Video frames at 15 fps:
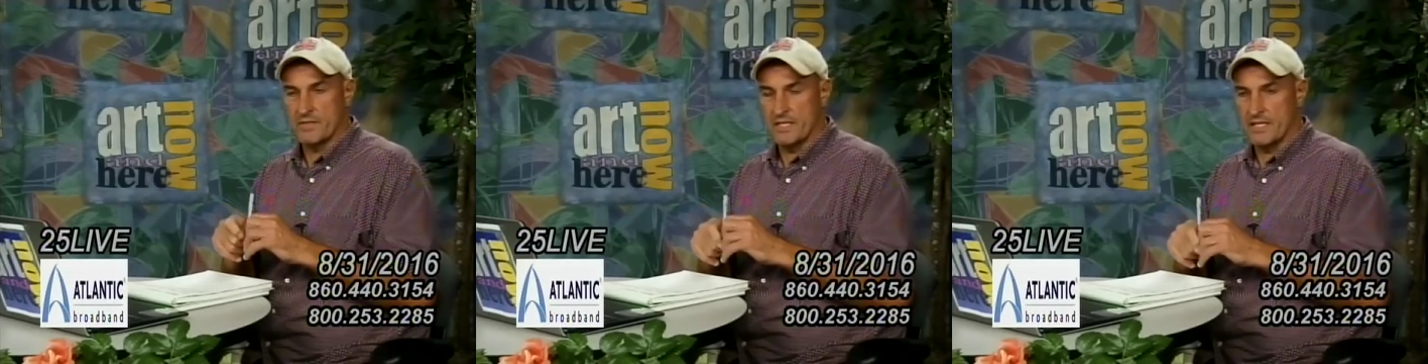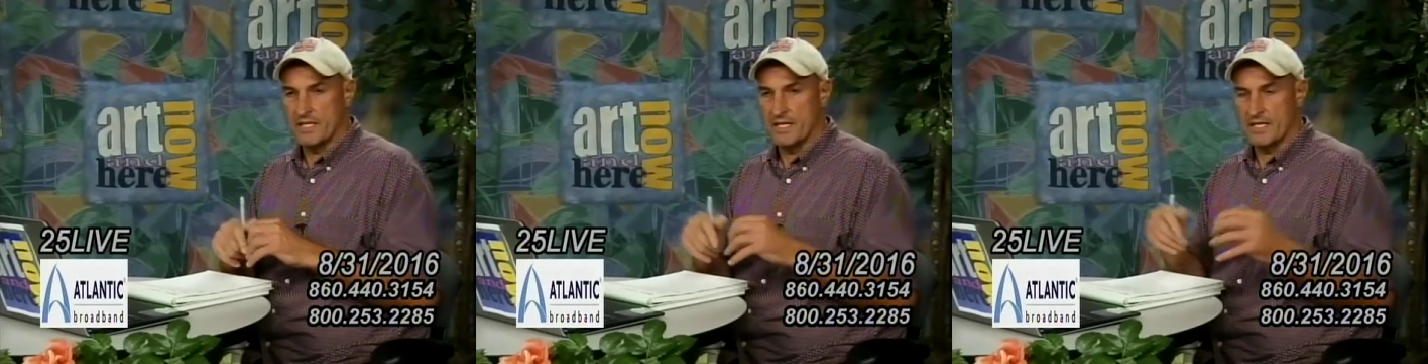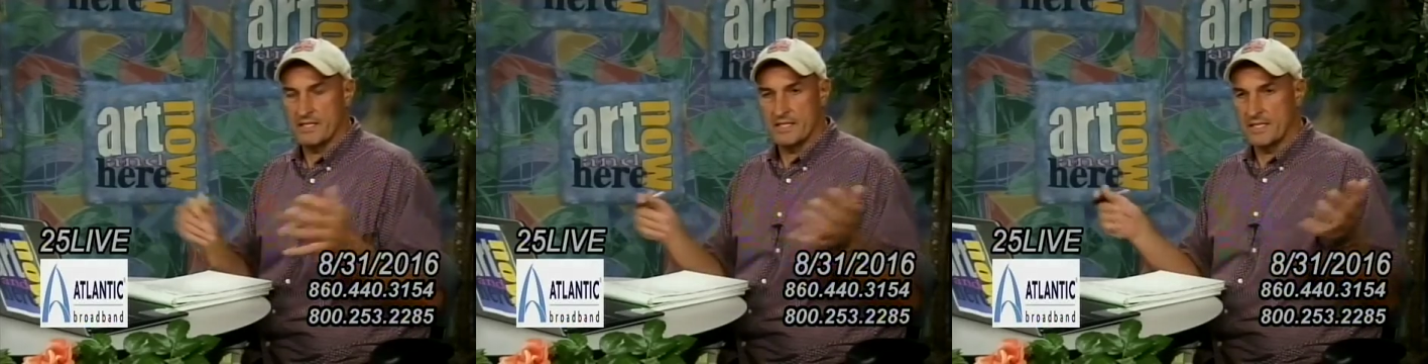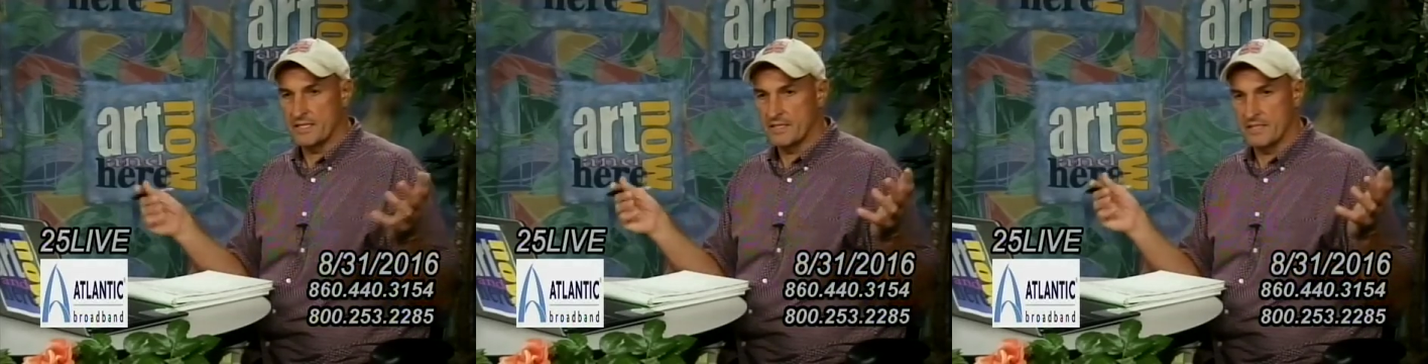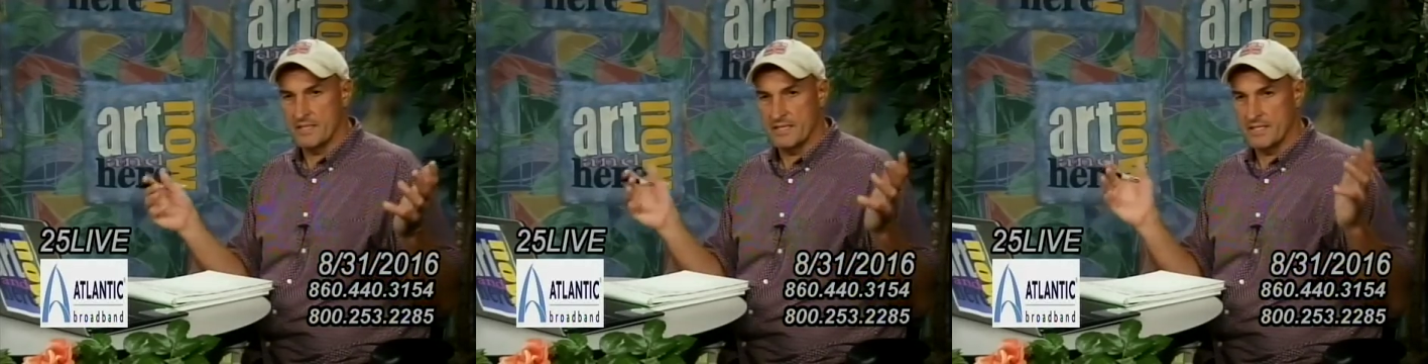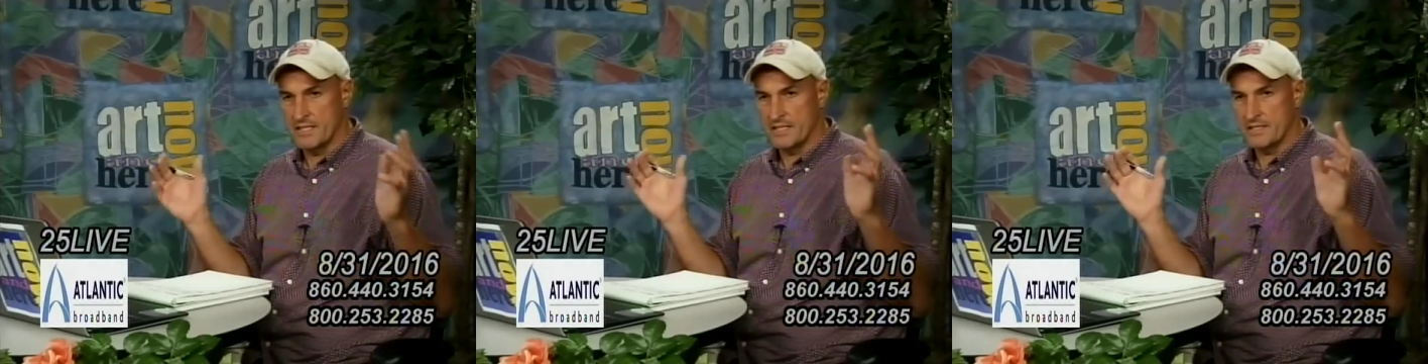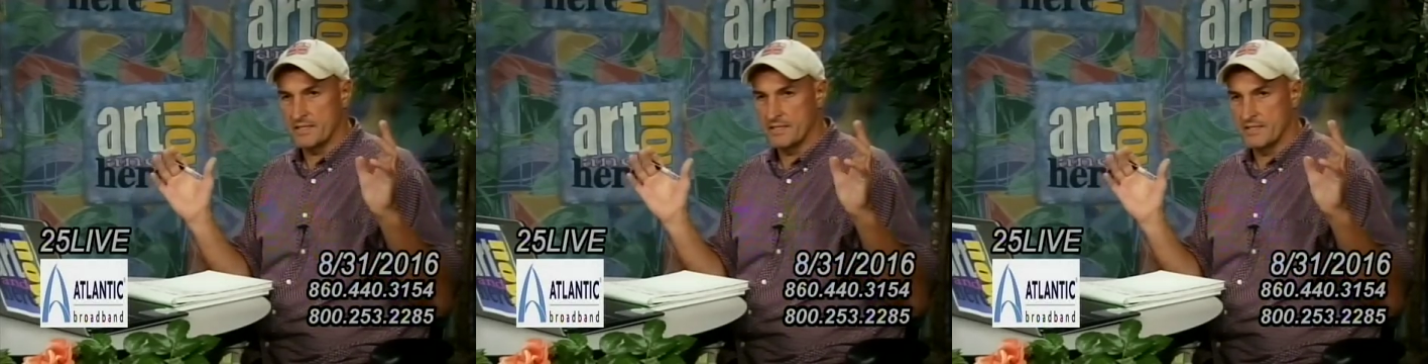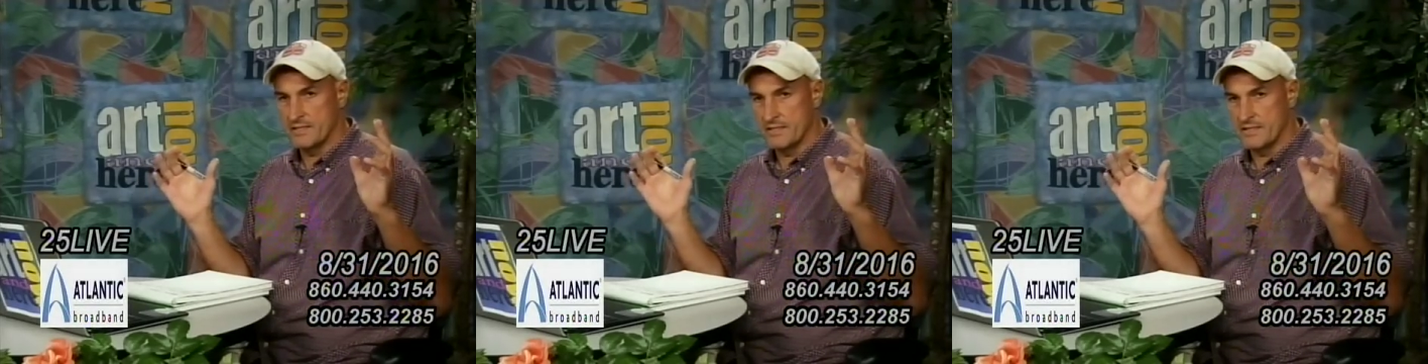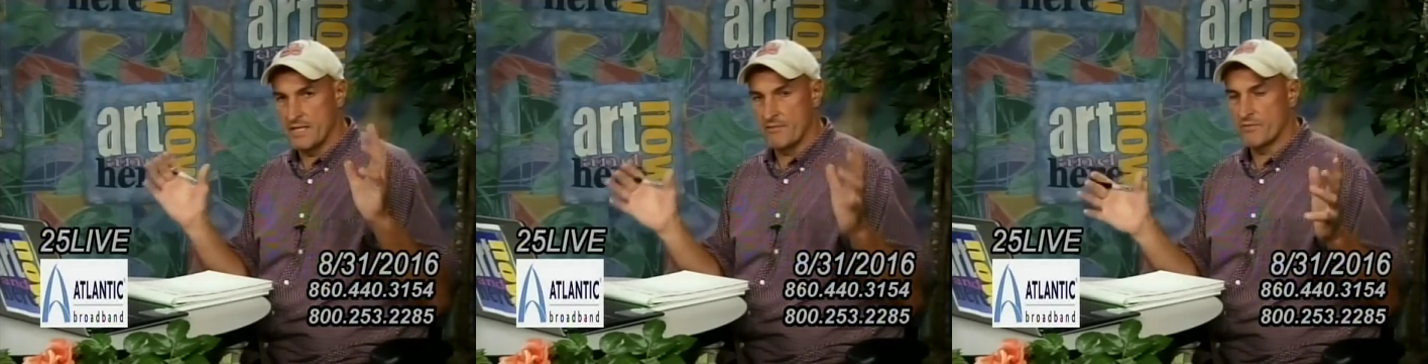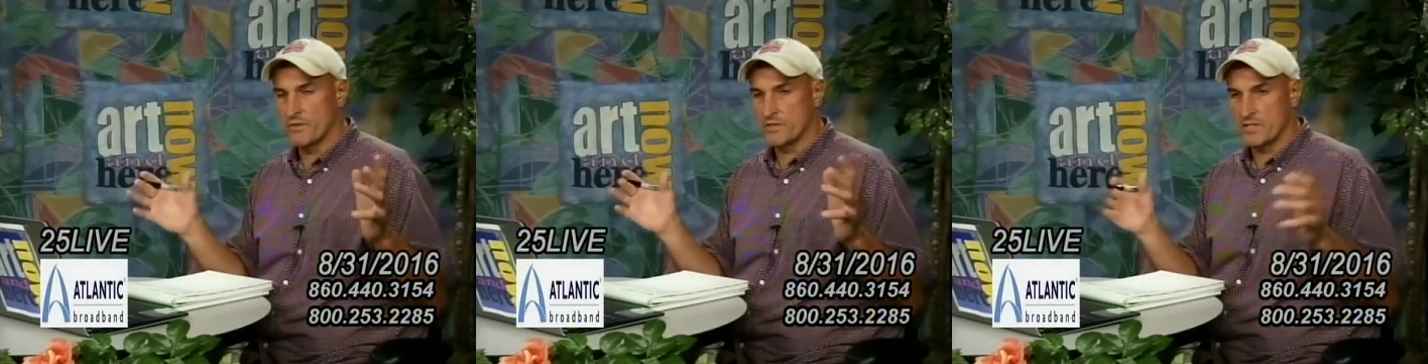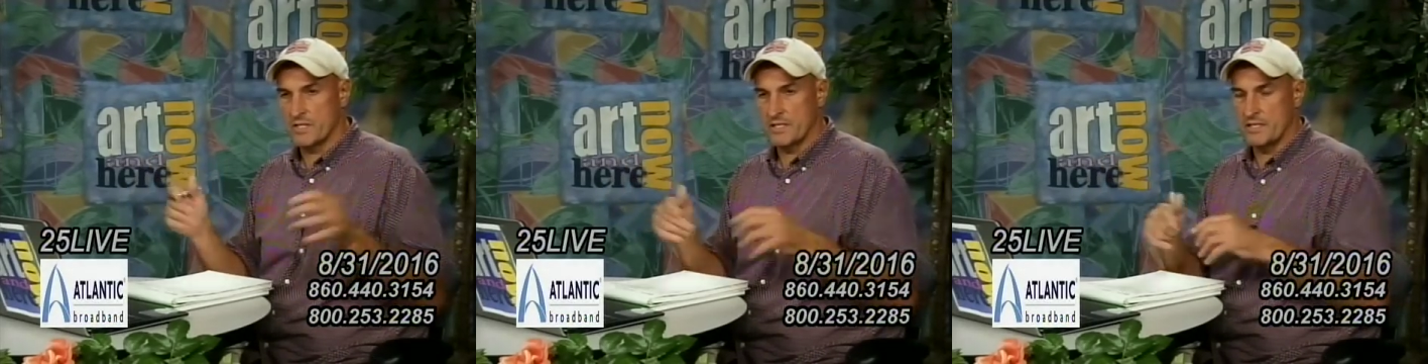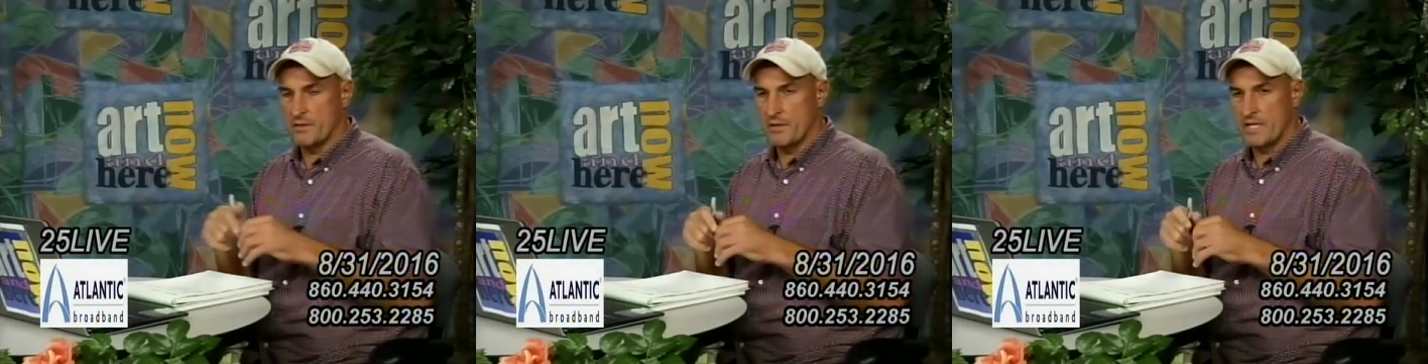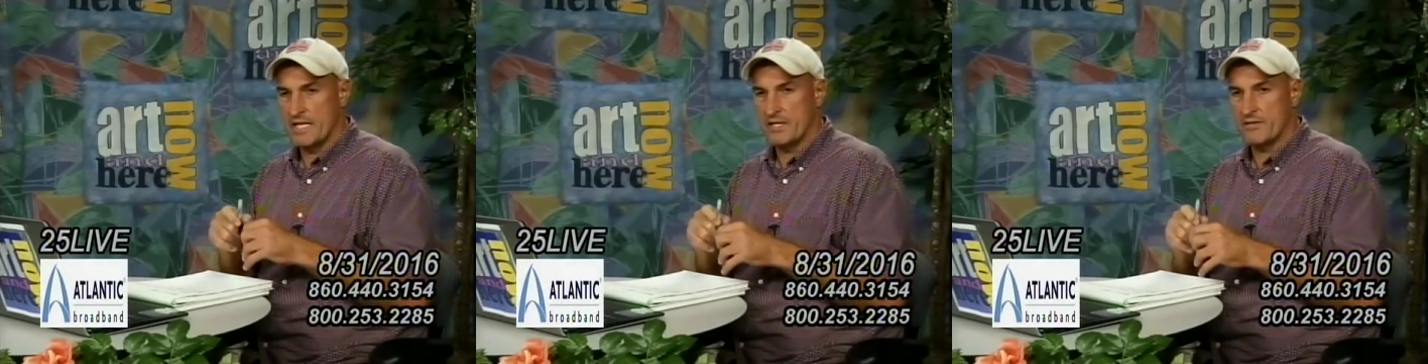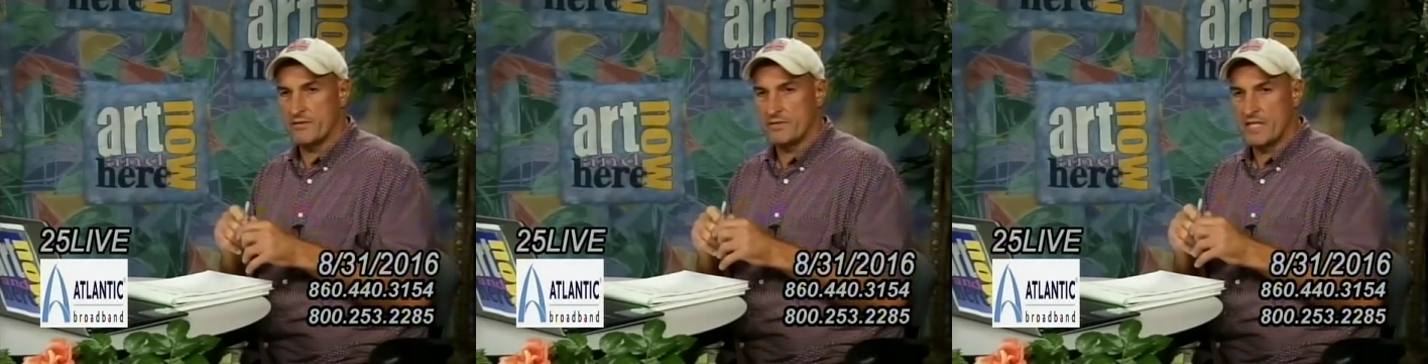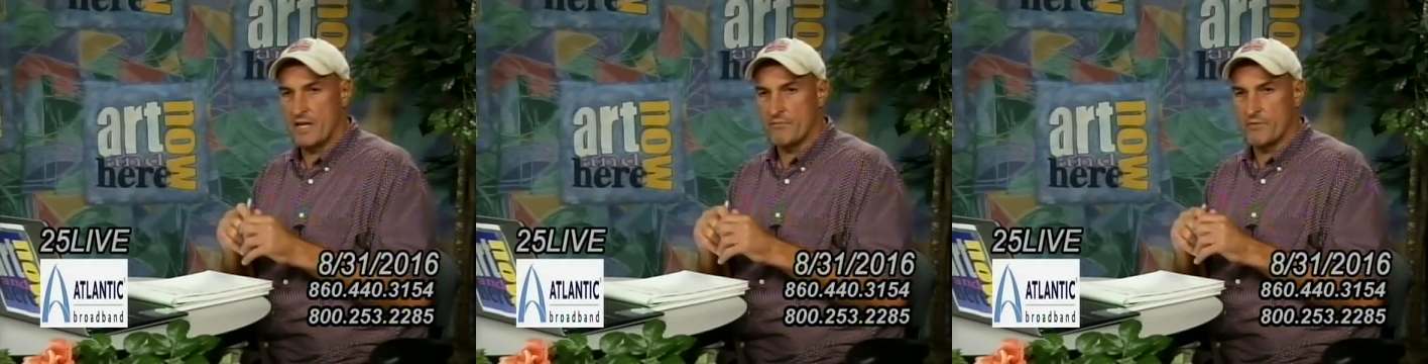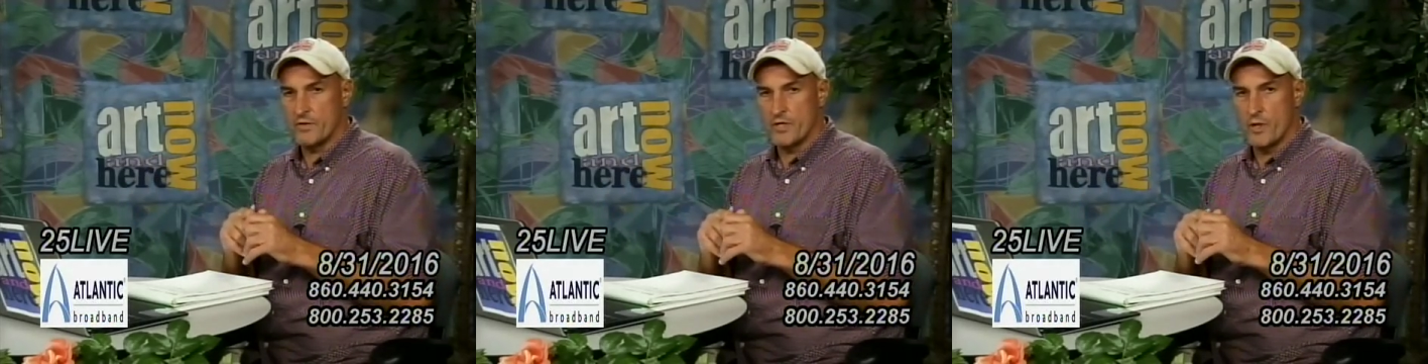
I, I think I think. Denver's going they'll handle Denver.